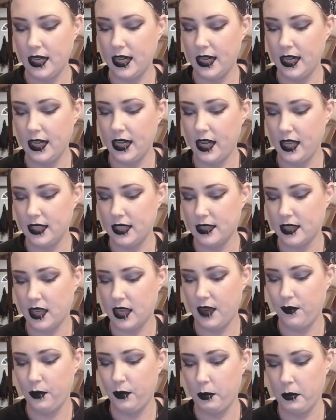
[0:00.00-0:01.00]
and it is
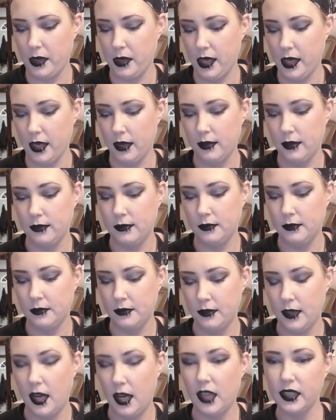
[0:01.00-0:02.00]
giving me
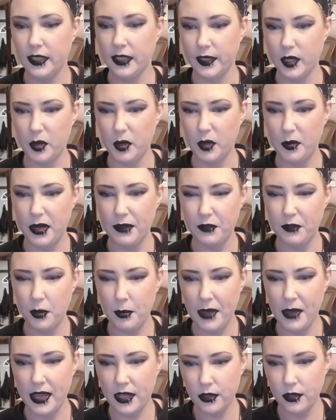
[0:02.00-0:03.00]
a little bit of a
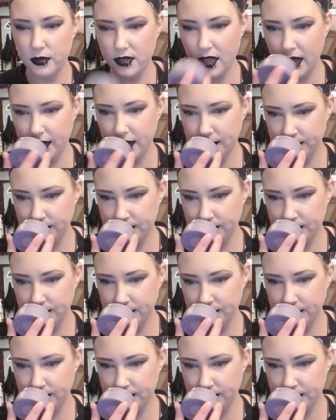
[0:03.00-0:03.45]
mango scent,